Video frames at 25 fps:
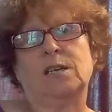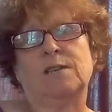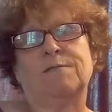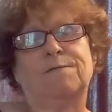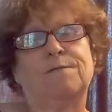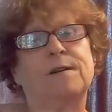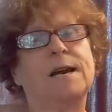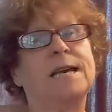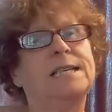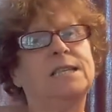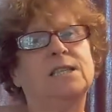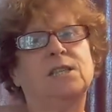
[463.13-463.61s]
a
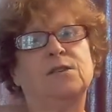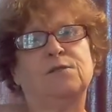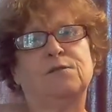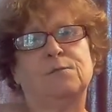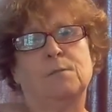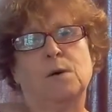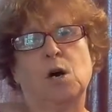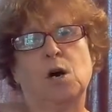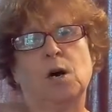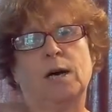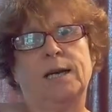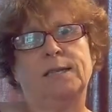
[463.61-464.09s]
friend of
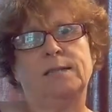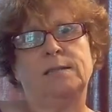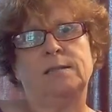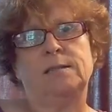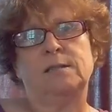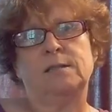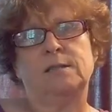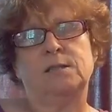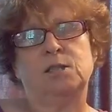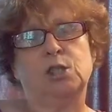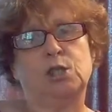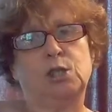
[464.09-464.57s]
mine,
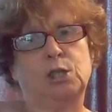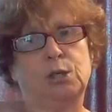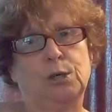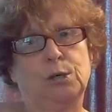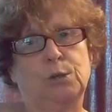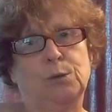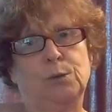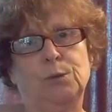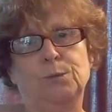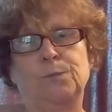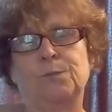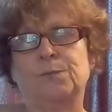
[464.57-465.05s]

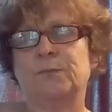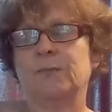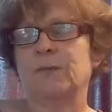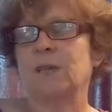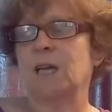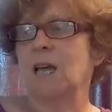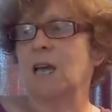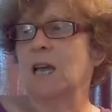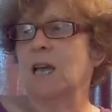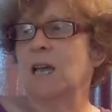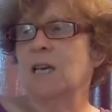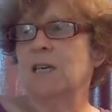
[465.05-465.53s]
Sue,
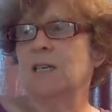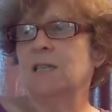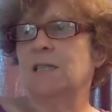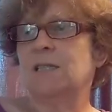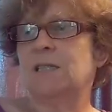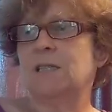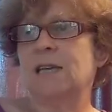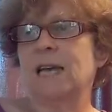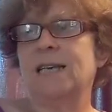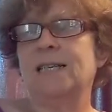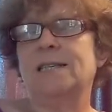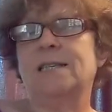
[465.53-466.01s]

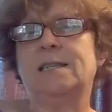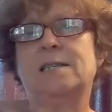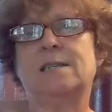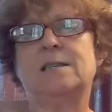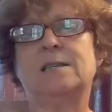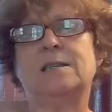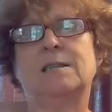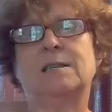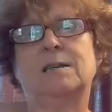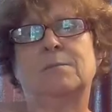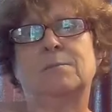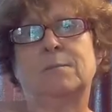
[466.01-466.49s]

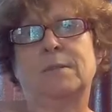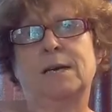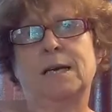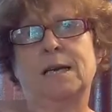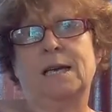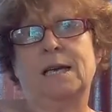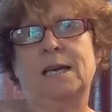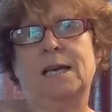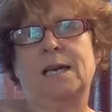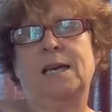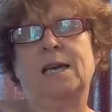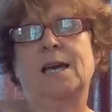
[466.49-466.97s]
sent
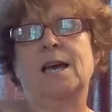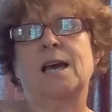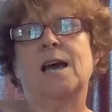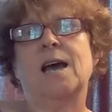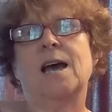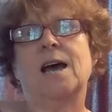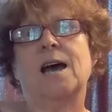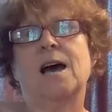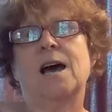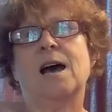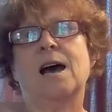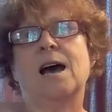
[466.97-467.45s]
me
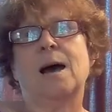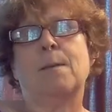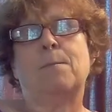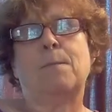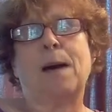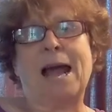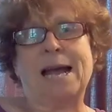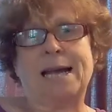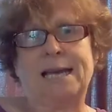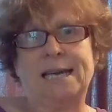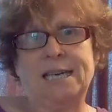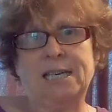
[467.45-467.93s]
a
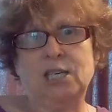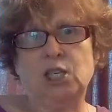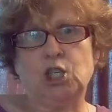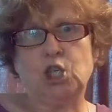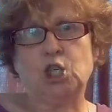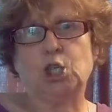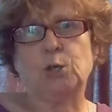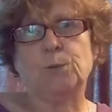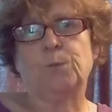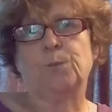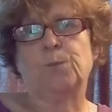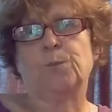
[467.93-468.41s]

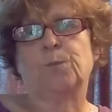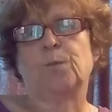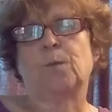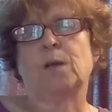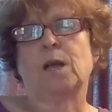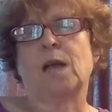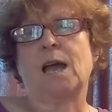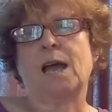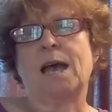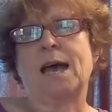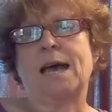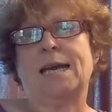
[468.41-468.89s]
package
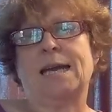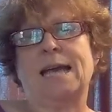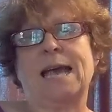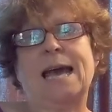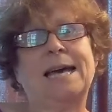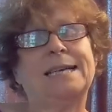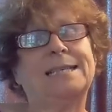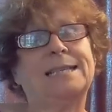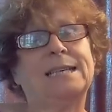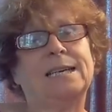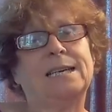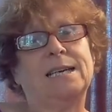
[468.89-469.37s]
and it
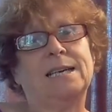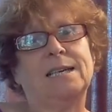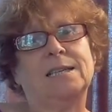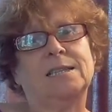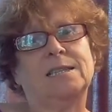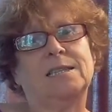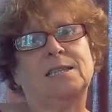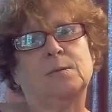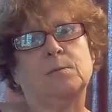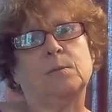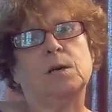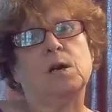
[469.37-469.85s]
had in it
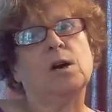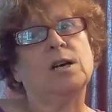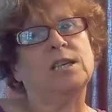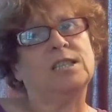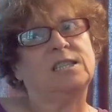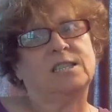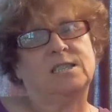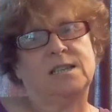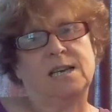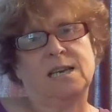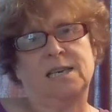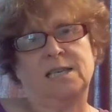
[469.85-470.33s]
some
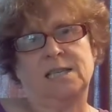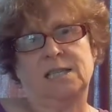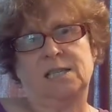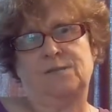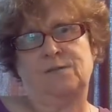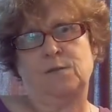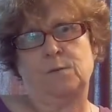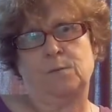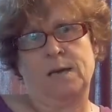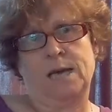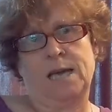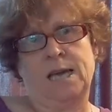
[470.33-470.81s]
nice things
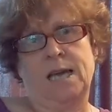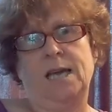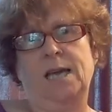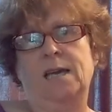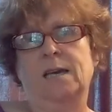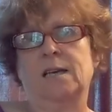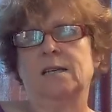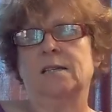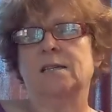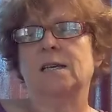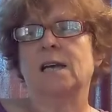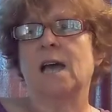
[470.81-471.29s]
for me
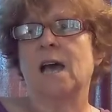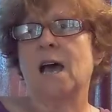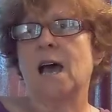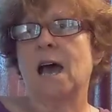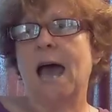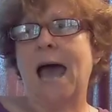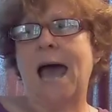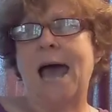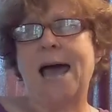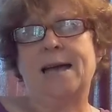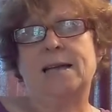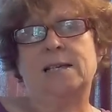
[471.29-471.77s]

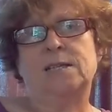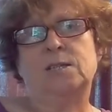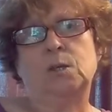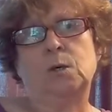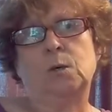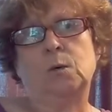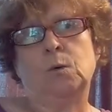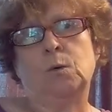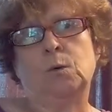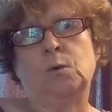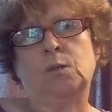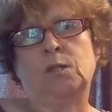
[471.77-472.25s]
and
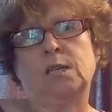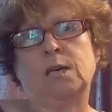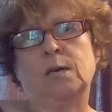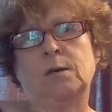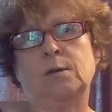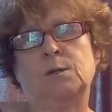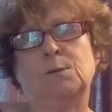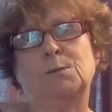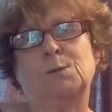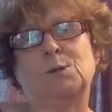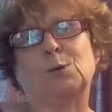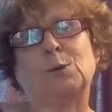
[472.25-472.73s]
also
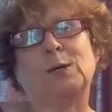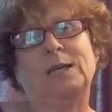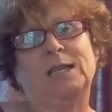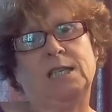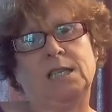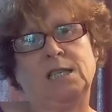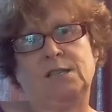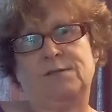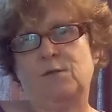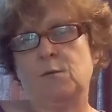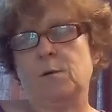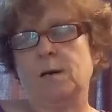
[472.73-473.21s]
some
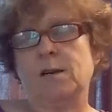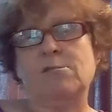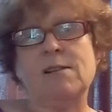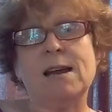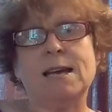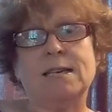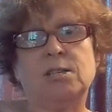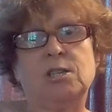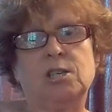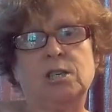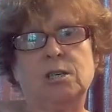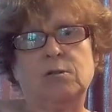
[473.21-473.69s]
sweeties for my
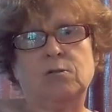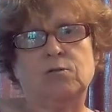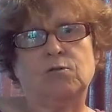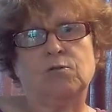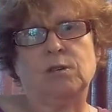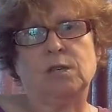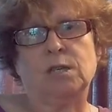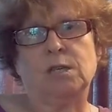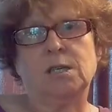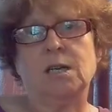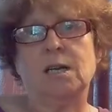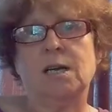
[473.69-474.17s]

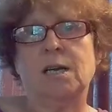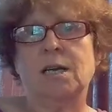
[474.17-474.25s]
grandchildren,